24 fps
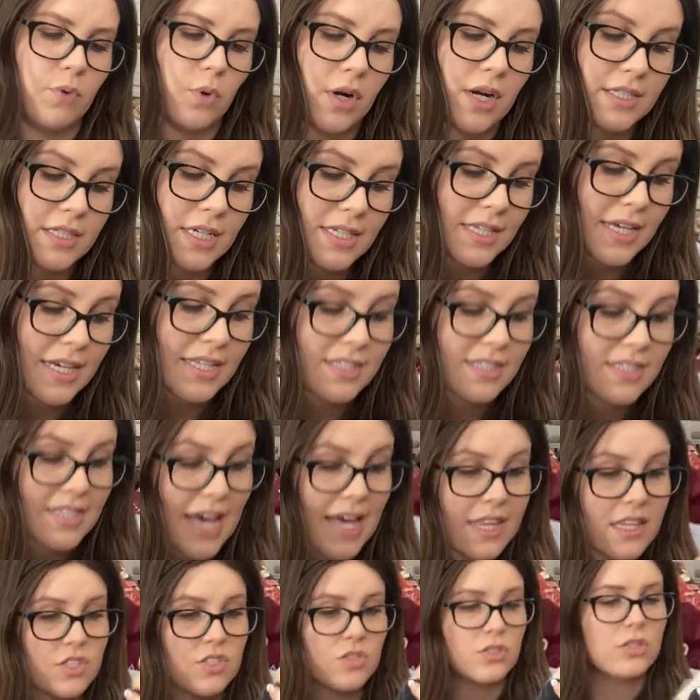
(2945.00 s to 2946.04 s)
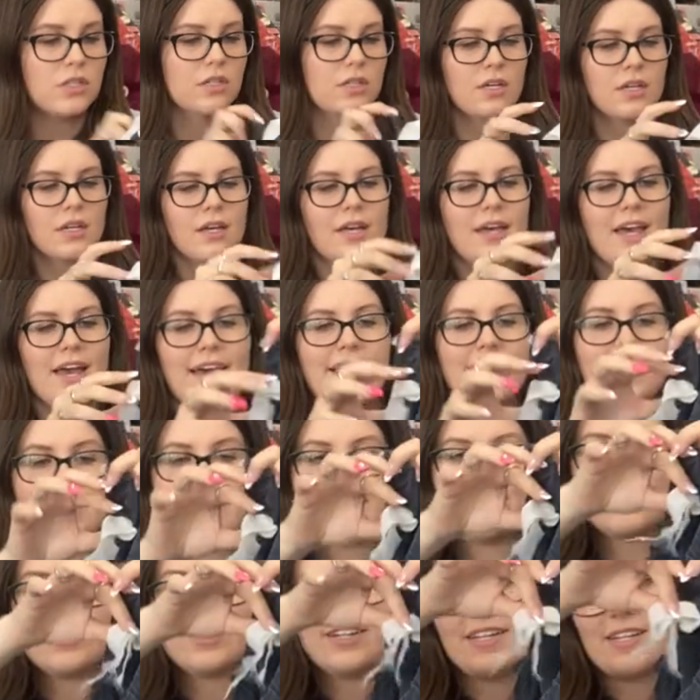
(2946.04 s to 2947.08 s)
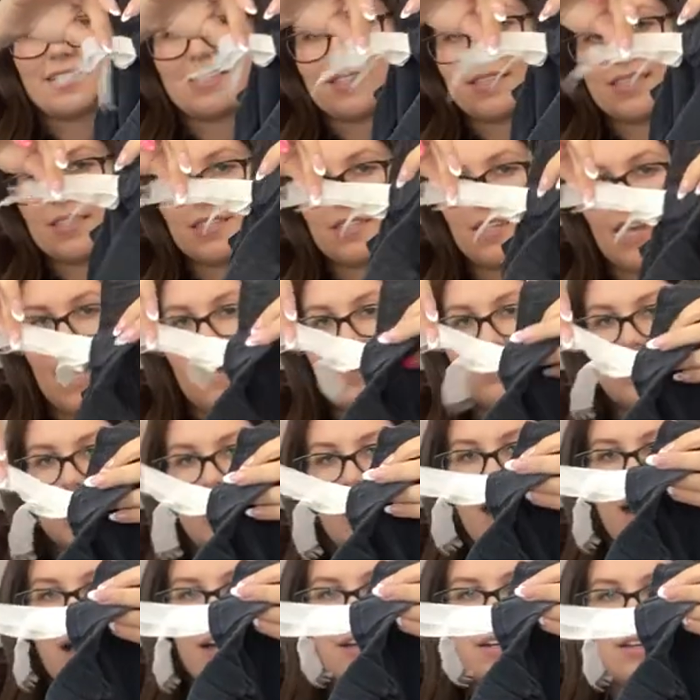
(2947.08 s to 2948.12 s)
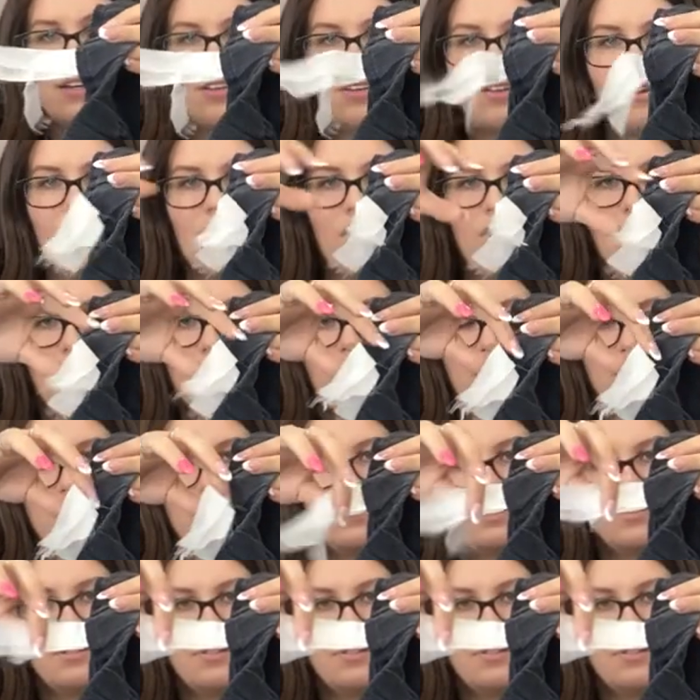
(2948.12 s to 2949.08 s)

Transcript: It does say it's tinsel, and here is the style tag, all,